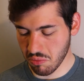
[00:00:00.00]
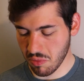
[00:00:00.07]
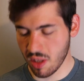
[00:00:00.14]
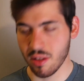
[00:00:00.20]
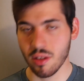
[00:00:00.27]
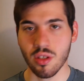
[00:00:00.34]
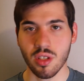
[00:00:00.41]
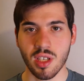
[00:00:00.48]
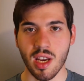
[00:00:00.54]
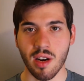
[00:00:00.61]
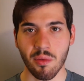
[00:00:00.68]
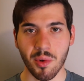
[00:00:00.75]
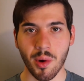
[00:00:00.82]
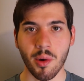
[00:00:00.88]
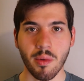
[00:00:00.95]
you just kind of
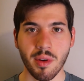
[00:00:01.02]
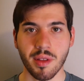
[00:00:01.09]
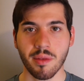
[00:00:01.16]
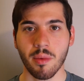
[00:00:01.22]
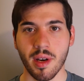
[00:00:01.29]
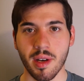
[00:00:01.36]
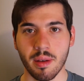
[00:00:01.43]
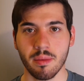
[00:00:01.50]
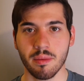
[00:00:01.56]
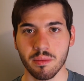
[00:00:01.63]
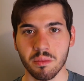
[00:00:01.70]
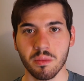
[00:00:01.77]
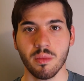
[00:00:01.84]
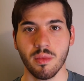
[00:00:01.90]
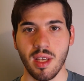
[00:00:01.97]
roll with
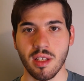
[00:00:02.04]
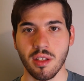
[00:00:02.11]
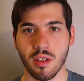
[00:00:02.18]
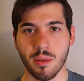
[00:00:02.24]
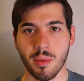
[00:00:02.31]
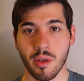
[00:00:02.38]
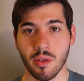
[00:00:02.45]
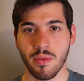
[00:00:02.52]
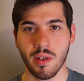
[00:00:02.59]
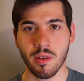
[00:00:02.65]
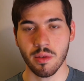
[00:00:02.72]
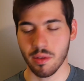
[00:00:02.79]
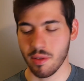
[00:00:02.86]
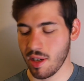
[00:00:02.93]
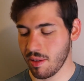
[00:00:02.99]
what gets you the most
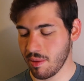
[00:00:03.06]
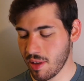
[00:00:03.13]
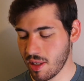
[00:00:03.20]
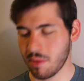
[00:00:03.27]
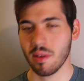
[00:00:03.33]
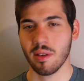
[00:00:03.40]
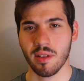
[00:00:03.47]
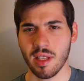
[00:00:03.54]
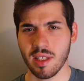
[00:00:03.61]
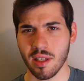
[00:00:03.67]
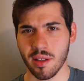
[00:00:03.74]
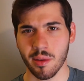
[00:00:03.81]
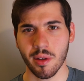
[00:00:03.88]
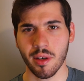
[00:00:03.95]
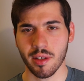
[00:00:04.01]
views, right? That's how
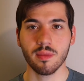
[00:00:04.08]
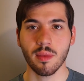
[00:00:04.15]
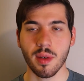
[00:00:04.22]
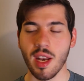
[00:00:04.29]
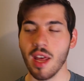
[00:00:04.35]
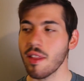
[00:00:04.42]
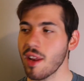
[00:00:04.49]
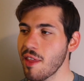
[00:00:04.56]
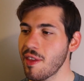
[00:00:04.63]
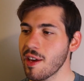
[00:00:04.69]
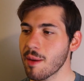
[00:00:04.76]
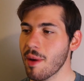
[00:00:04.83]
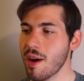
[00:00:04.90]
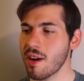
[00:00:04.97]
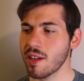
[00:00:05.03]
it works. But now that I think
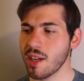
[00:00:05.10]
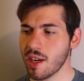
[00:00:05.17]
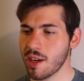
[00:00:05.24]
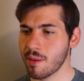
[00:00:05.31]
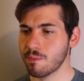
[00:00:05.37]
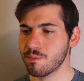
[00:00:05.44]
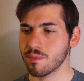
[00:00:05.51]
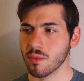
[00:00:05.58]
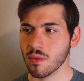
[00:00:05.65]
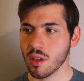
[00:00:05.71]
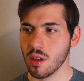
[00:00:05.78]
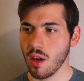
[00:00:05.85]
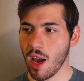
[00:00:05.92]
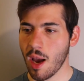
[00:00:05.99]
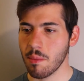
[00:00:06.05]
about it,
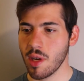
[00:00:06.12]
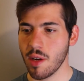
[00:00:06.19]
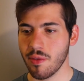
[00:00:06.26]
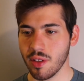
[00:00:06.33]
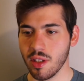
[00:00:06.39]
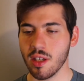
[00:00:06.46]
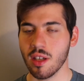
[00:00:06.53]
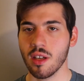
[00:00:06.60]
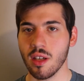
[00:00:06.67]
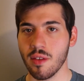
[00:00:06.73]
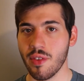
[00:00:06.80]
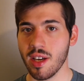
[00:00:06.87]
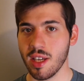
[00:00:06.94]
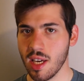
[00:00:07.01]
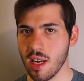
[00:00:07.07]
I'm definitely gonna, if
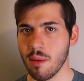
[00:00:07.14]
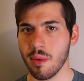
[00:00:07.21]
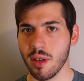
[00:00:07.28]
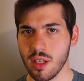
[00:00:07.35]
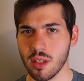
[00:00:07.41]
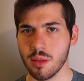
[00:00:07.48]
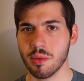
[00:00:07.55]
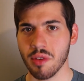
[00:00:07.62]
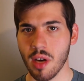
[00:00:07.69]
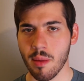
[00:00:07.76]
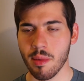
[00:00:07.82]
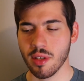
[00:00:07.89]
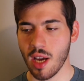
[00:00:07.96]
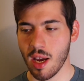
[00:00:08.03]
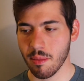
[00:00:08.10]
I get a million
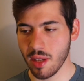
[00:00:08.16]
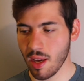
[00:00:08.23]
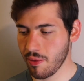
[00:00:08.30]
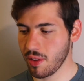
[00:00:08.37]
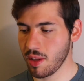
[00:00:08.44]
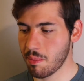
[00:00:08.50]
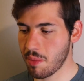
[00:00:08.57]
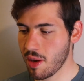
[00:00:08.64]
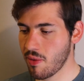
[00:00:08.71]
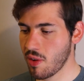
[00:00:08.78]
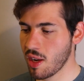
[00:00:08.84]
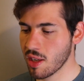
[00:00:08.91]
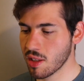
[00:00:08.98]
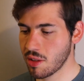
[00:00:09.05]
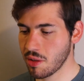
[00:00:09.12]
subscribers, I'm definitely
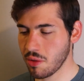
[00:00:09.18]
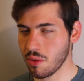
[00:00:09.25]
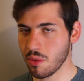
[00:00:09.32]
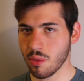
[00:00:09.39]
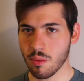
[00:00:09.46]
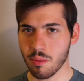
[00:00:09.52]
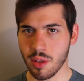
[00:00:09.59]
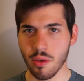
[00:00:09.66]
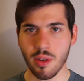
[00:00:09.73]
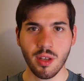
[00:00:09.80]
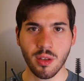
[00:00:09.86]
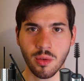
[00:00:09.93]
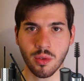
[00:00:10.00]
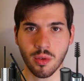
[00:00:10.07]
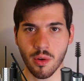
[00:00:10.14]
pivoting to beauty
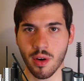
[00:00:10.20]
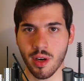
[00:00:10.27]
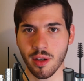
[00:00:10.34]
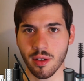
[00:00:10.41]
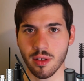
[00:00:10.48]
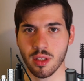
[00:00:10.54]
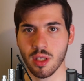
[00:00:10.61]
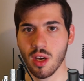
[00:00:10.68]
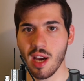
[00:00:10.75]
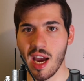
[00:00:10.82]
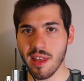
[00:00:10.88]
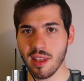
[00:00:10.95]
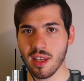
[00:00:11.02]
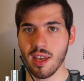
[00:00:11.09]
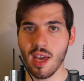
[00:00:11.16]
tutorials. I
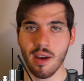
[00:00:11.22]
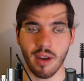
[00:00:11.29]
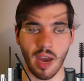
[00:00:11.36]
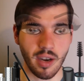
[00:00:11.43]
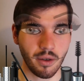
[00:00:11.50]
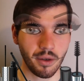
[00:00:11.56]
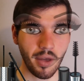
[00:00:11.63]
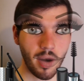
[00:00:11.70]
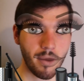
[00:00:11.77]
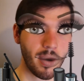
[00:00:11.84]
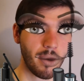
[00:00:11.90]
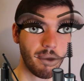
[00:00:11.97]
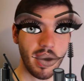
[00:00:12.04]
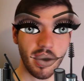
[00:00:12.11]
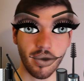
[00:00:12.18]
think I know a lot
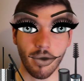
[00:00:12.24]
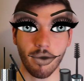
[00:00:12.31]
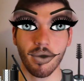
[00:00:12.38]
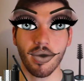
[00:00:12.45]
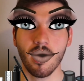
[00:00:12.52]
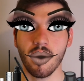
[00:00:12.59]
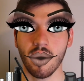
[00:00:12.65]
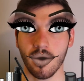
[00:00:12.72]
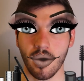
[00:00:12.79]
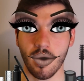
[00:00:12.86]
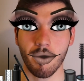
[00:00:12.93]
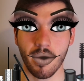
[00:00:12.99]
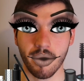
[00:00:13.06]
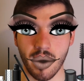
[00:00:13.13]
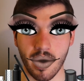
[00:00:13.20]
about makeup and a lot
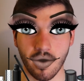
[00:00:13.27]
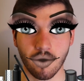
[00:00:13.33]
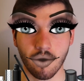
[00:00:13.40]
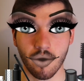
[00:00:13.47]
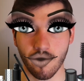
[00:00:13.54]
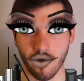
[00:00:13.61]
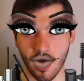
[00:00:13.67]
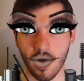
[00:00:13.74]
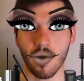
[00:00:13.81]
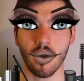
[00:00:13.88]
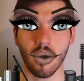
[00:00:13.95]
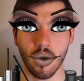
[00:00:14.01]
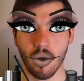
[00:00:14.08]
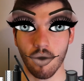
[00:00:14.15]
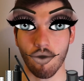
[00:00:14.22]
about that sort of